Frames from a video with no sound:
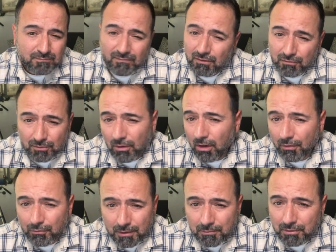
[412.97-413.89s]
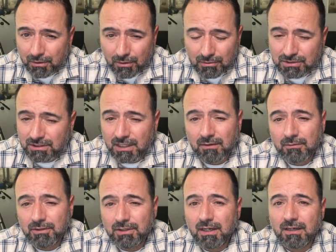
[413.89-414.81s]
from all three bureaus. You
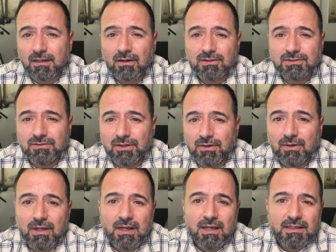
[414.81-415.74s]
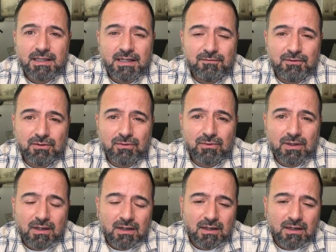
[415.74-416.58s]
gotta also know that if you